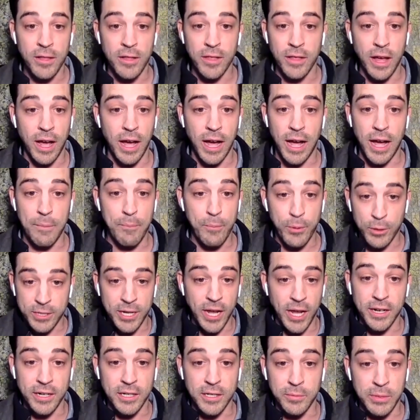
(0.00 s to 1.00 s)
I'm
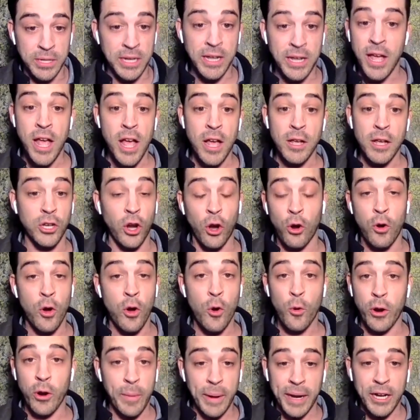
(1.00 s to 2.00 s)
pretending to be. So
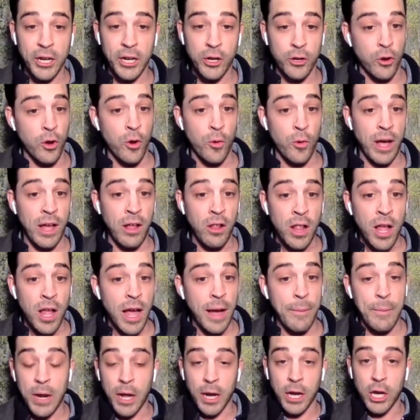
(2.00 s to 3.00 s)
what am I going to do? Well, I'm
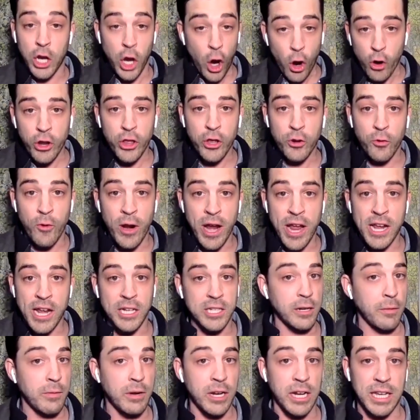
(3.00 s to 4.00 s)
going to go to the range.
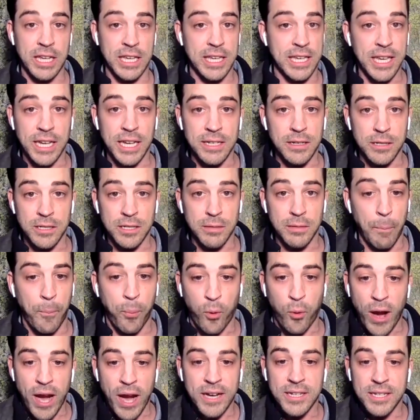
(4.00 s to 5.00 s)
I'm going to get some
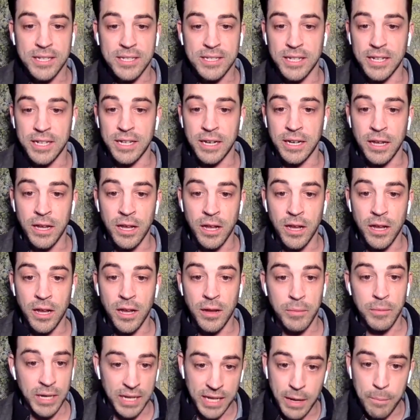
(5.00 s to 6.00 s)
practice in. I'm
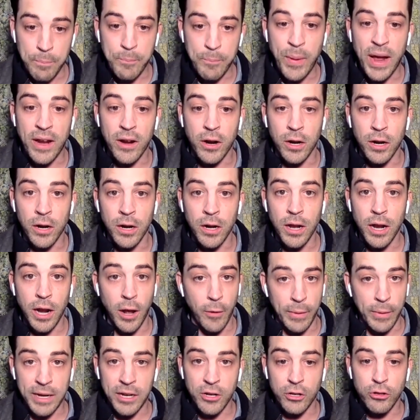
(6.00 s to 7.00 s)
going to get better. How am
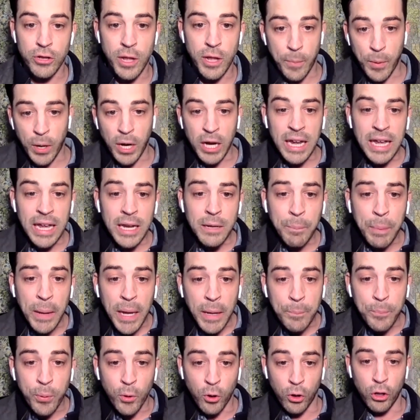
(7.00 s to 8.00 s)
I going to do that? Bring in
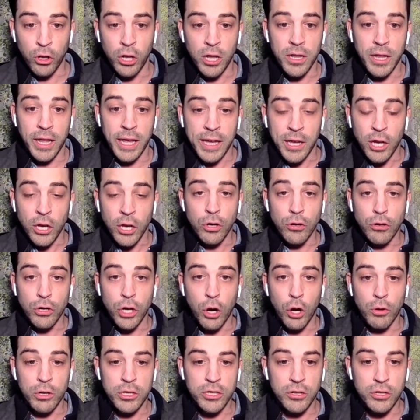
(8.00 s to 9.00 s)
people like who know
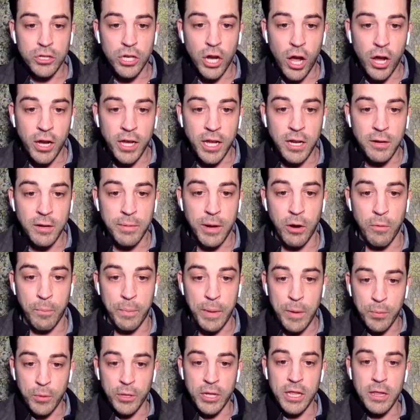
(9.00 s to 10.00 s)
what they're talking about,
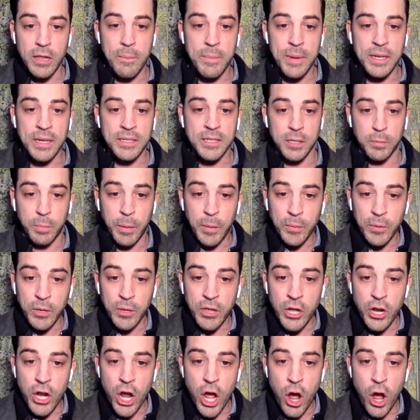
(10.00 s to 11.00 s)
people in the business, people in
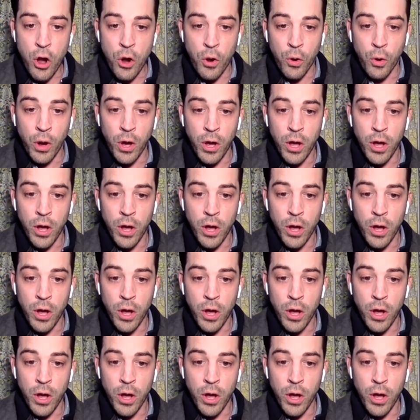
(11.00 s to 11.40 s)
the know.